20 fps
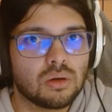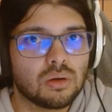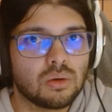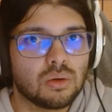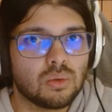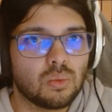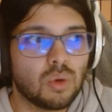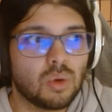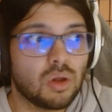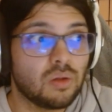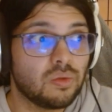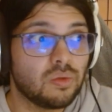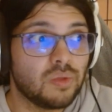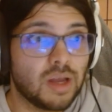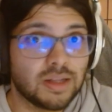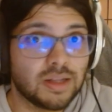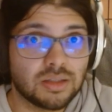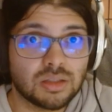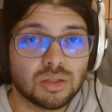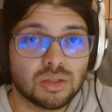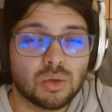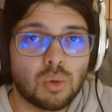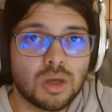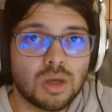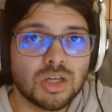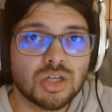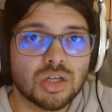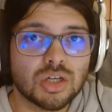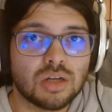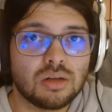Well, that's the
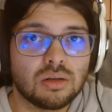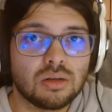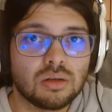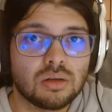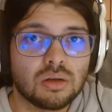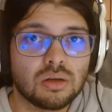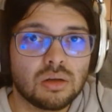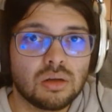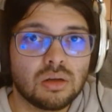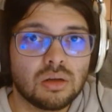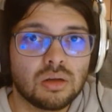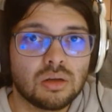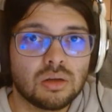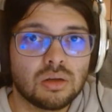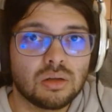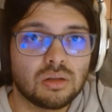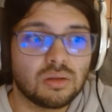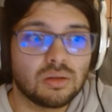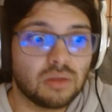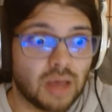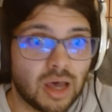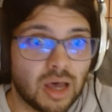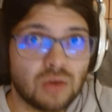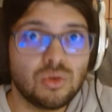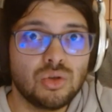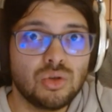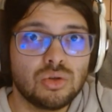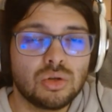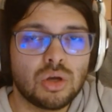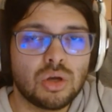question. Now
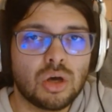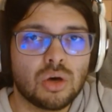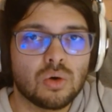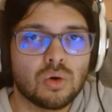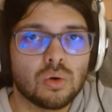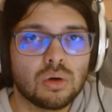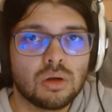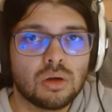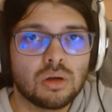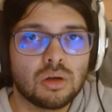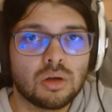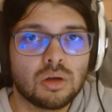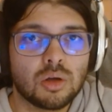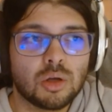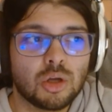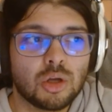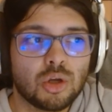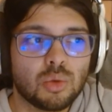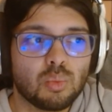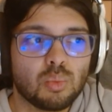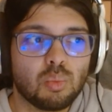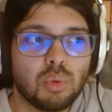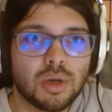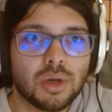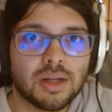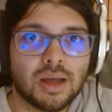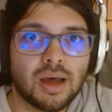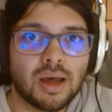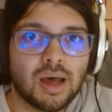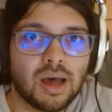you know,
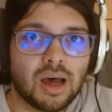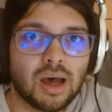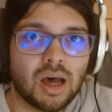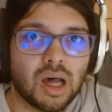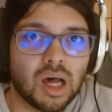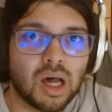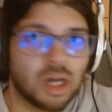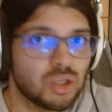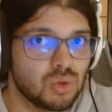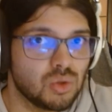but are you